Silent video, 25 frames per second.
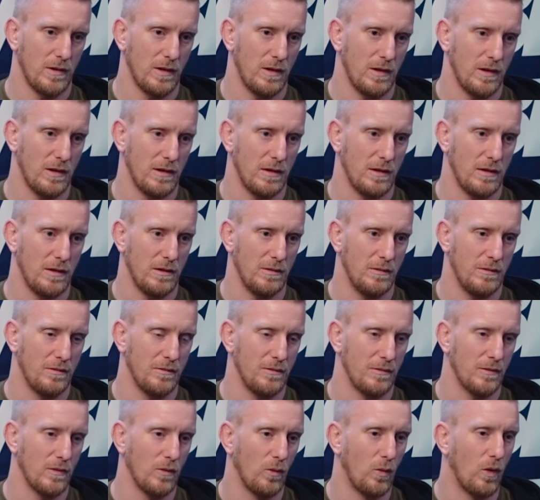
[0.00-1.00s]
Um,
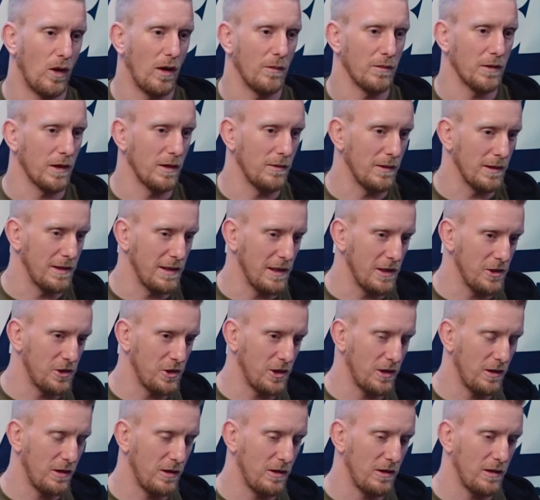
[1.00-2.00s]
what I'm going to be
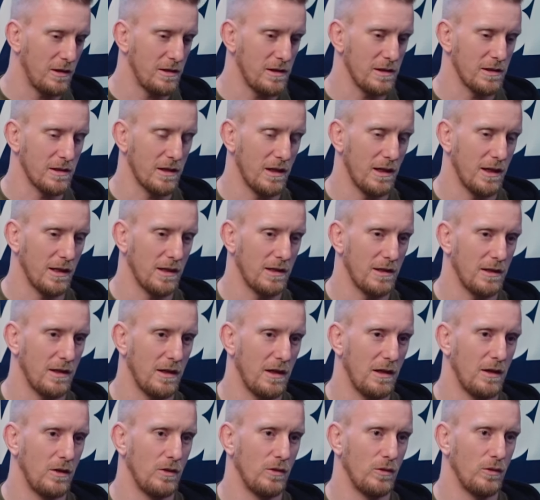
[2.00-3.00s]
teaching is like
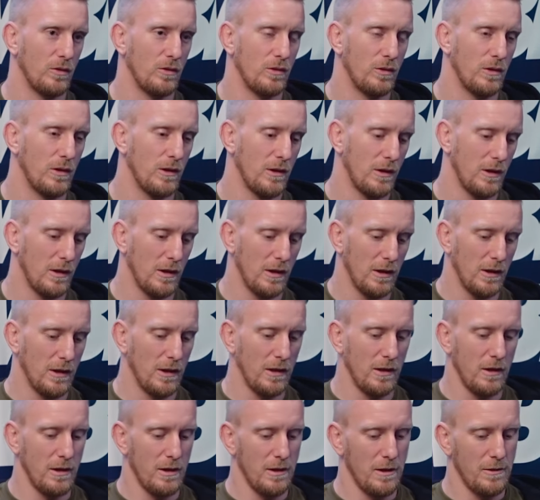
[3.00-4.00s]
I'll
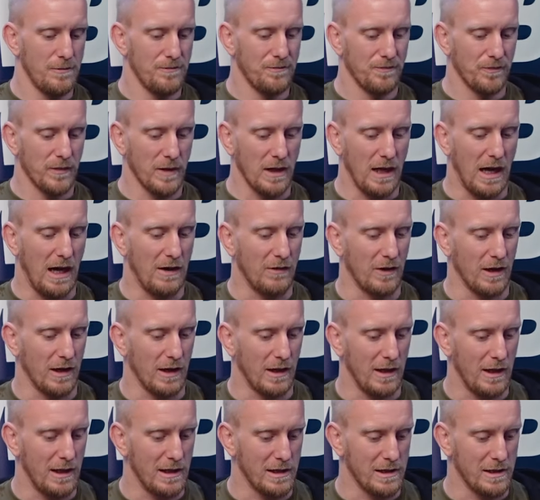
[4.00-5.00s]
have like a
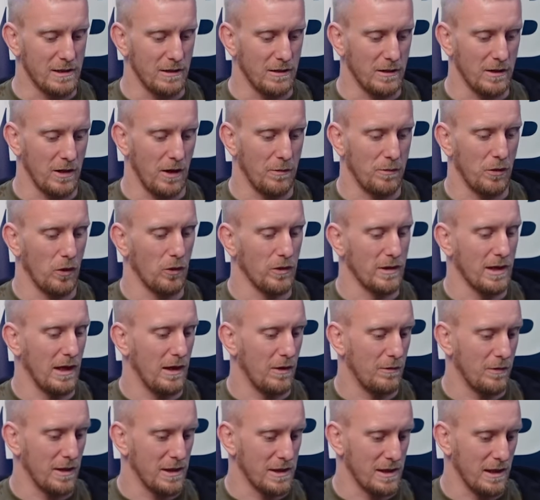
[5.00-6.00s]
list. I broke
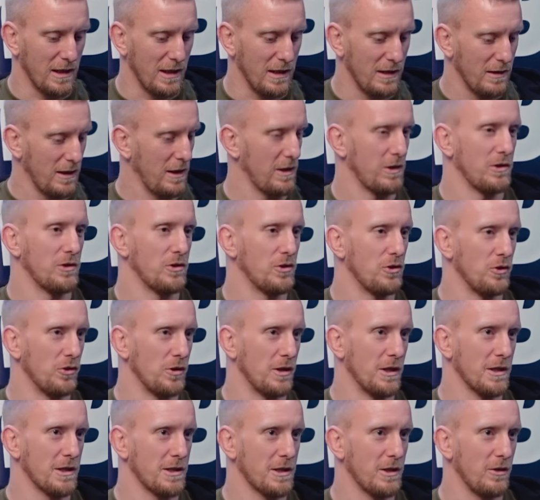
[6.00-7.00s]
down basically like
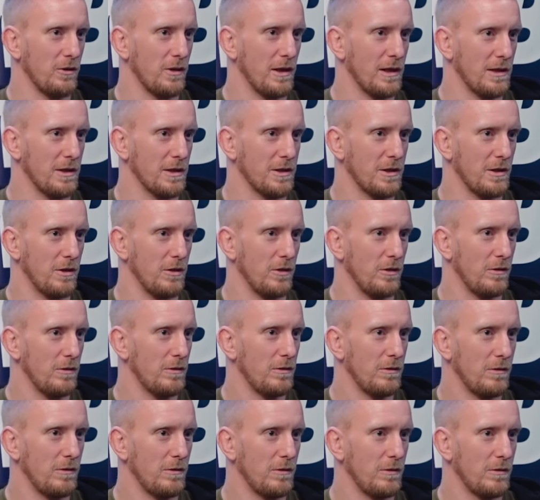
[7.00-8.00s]
jiu-jitsu into
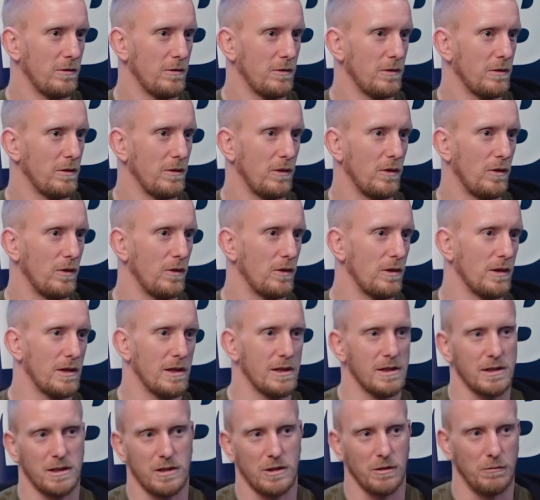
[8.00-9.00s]

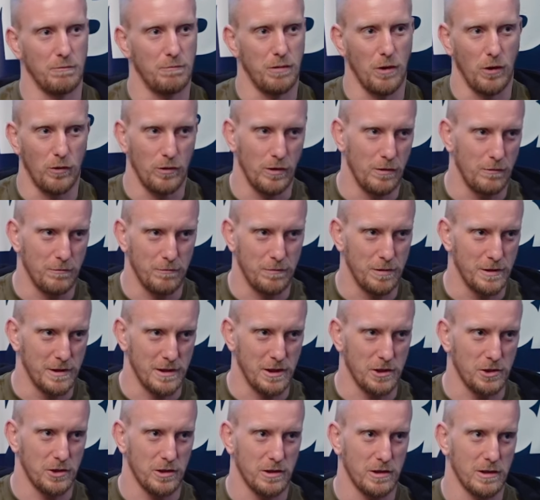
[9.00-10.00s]
its component
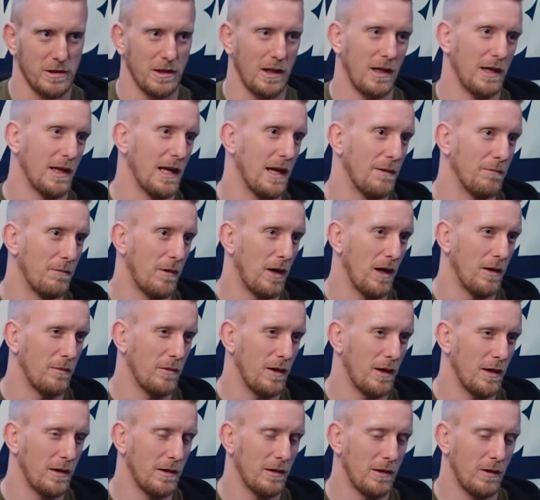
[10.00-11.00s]
positions, like in my
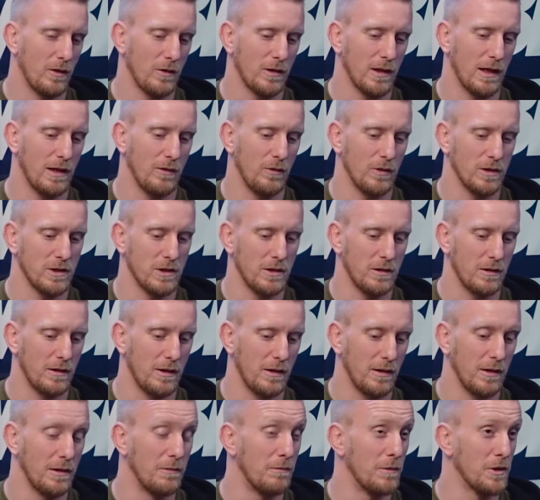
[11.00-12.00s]
mind, okay, which
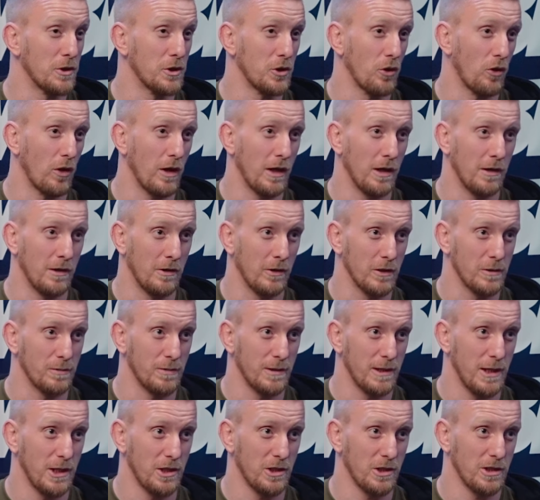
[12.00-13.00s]
the majority of those
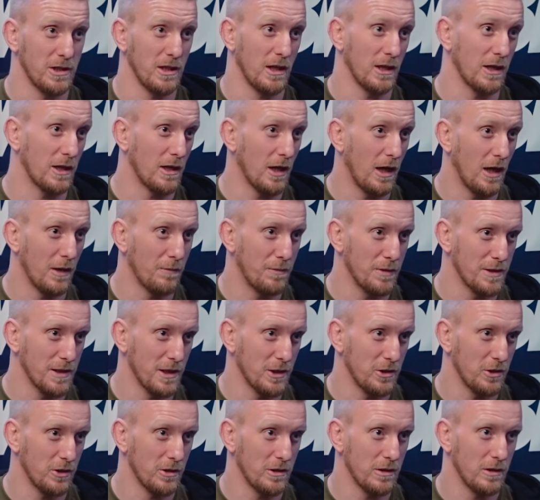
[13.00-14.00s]
positions are guard
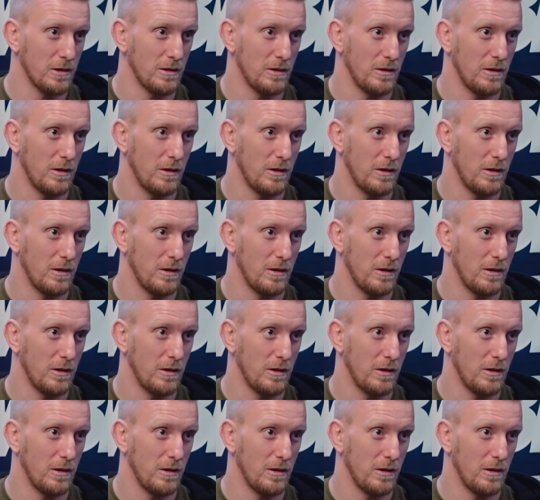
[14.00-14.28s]
positions,